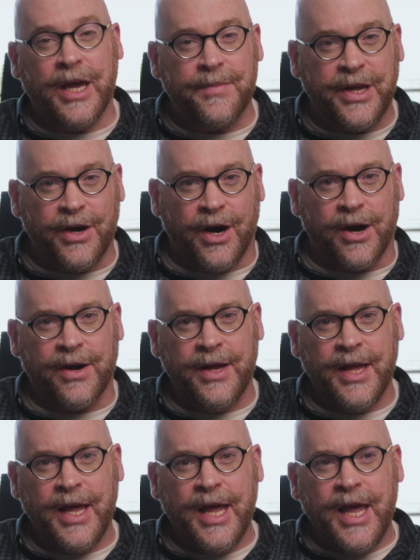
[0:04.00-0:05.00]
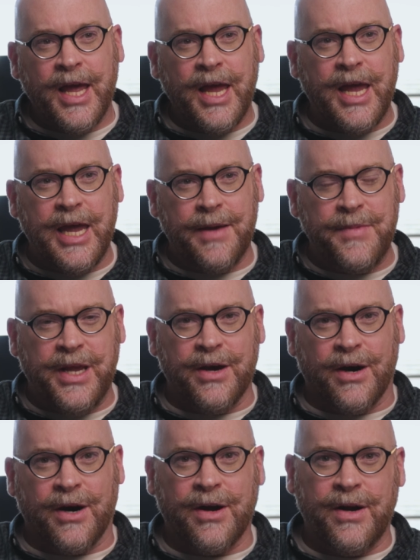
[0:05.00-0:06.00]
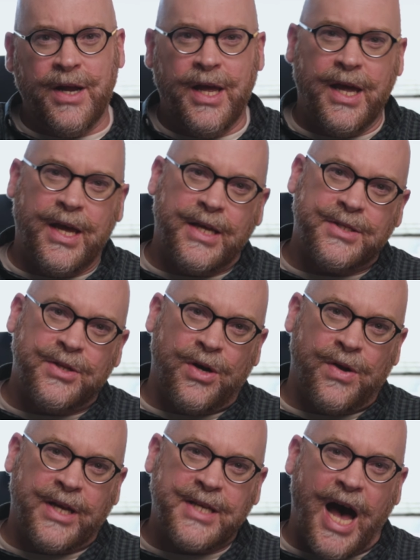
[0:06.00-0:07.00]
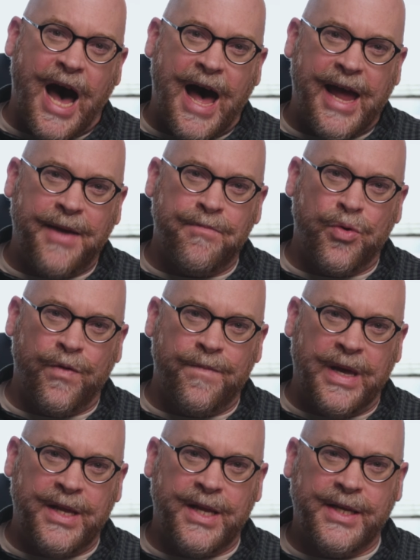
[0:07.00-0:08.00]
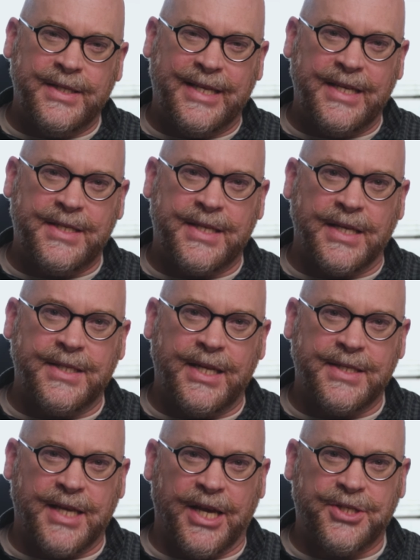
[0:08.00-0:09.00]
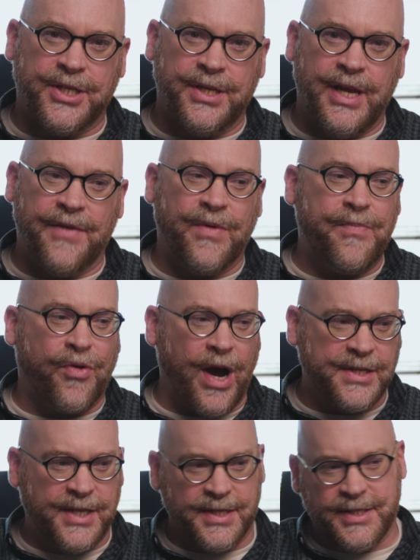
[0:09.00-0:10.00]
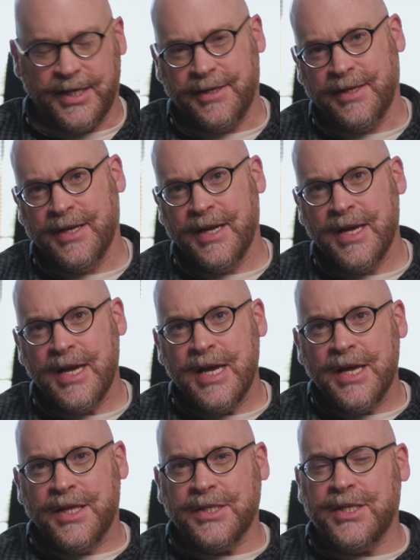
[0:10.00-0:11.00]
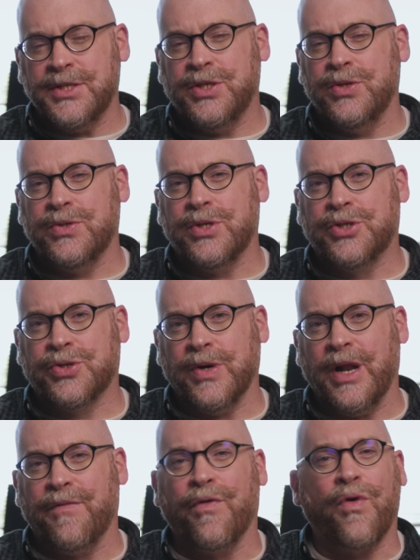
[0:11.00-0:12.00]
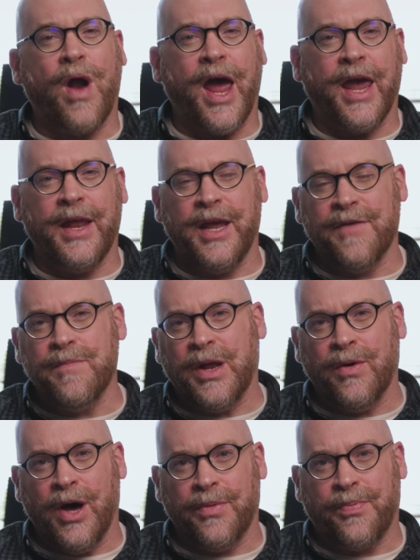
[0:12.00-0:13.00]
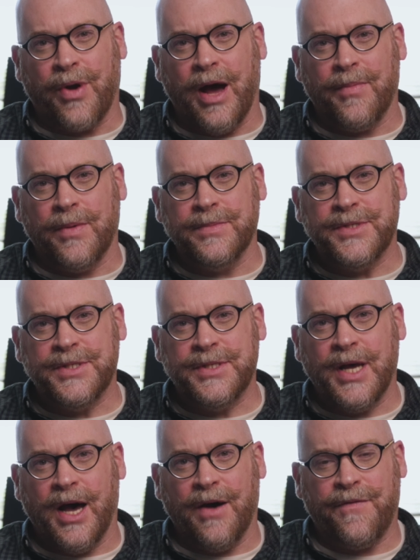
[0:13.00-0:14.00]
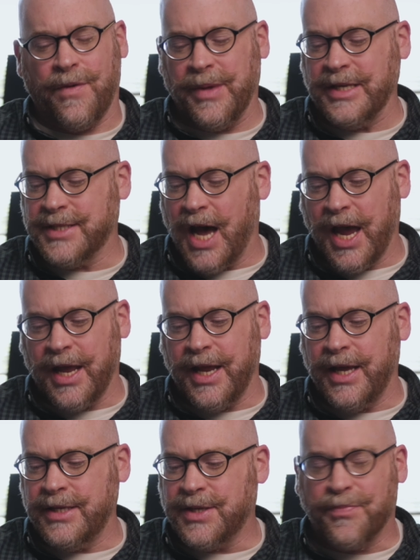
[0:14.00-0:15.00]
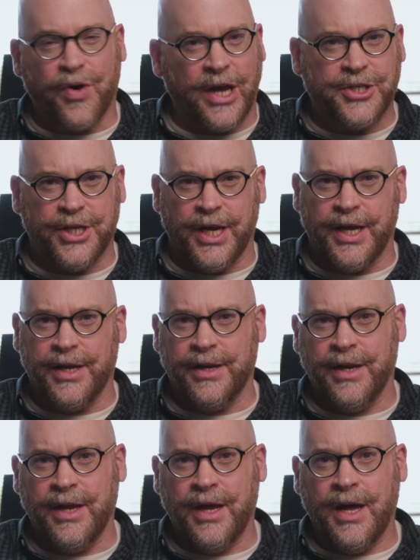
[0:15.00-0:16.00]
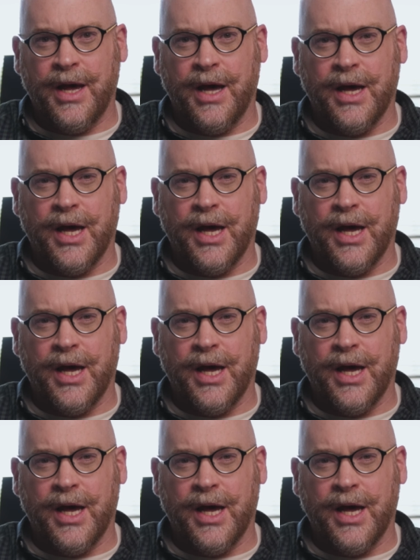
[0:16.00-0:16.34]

EMDR. EMDR is known as eye movement desensitization and reprocessing. This is used to treat a variety of mental health problems, from anxiety, depression,